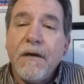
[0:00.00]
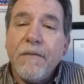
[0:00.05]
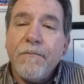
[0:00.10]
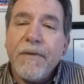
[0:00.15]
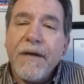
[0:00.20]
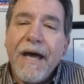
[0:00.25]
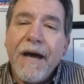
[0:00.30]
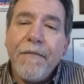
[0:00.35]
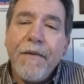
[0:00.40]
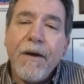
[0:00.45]

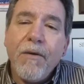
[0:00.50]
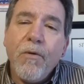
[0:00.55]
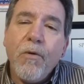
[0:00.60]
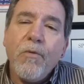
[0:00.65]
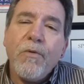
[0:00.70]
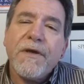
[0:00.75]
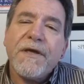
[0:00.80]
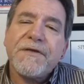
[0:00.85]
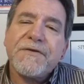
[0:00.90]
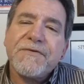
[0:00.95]
But how about
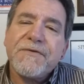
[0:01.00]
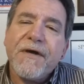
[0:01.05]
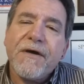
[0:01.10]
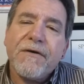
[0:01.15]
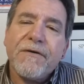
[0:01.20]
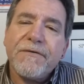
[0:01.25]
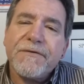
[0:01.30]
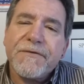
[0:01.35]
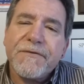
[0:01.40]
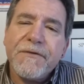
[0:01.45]
when we get
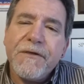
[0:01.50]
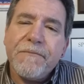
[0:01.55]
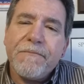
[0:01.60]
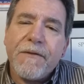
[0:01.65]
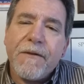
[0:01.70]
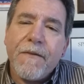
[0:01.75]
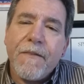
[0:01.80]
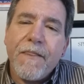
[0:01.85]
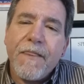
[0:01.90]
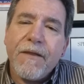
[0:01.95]
stuck on
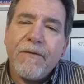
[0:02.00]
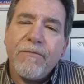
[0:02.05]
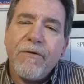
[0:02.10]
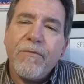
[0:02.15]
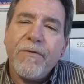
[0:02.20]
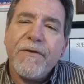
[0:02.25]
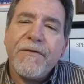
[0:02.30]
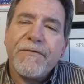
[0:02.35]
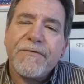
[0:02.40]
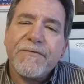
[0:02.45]
stupid?
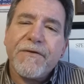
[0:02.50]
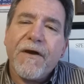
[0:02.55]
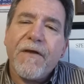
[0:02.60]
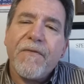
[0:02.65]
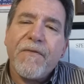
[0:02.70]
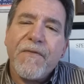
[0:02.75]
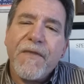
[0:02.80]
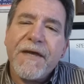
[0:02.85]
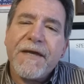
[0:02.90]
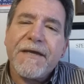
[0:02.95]
When we
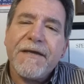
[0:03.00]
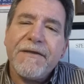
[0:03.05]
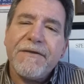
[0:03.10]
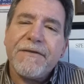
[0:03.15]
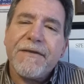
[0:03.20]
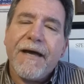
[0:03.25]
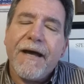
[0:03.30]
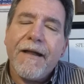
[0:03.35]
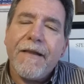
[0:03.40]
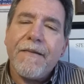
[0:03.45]
start
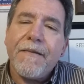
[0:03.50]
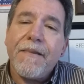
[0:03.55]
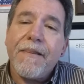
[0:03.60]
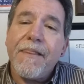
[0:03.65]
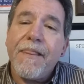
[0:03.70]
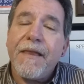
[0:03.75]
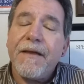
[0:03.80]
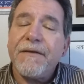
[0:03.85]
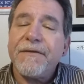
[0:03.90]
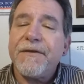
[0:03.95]
thinking
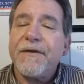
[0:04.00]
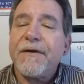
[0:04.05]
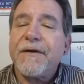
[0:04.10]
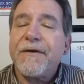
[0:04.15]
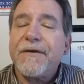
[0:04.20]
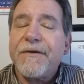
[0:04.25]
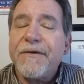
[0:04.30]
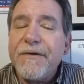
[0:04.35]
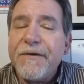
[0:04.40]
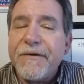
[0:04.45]
that the
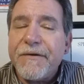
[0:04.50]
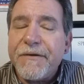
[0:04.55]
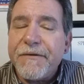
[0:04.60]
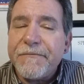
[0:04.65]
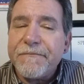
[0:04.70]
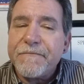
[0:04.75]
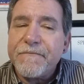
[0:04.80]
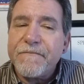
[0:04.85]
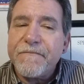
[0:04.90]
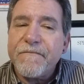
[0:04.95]

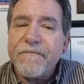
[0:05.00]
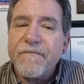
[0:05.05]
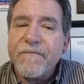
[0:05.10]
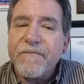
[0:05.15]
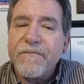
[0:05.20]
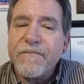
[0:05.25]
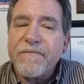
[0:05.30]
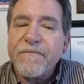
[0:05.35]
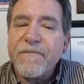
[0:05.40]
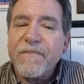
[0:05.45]
good
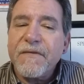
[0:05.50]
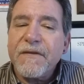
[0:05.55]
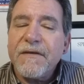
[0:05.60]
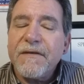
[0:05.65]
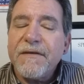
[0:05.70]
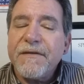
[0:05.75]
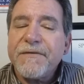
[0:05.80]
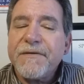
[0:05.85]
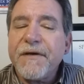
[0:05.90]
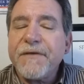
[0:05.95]

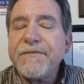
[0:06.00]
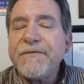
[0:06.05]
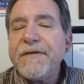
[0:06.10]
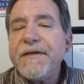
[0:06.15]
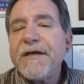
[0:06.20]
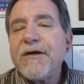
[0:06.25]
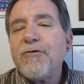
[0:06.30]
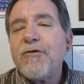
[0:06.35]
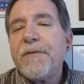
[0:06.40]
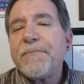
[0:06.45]
doesn't
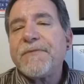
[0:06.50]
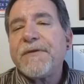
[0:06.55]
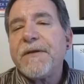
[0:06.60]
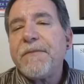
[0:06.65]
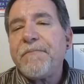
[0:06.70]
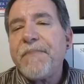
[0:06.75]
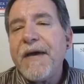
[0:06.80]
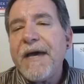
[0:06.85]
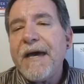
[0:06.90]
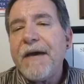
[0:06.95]
equal up to
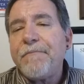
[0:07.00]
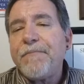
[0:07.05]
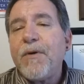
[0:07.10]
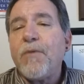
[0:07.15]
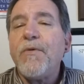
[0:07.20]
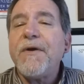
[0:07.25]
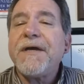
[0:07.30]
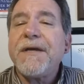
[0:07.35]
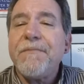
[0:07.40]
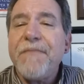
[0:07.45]
the bad,
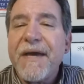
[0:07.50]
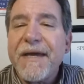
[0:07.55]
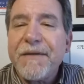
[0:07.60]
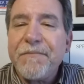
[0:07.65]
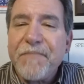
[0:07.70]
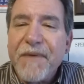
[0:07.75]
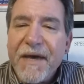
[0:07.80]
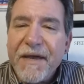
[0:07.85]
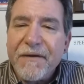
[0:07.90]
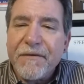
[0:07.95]
but we can make
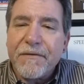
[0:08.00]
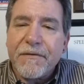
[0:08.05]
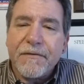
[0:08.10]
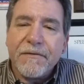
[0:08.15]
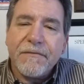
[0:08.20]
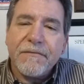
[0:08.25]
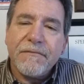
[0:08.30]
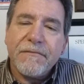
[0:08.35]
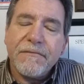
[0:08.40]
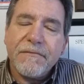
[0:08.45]
it better.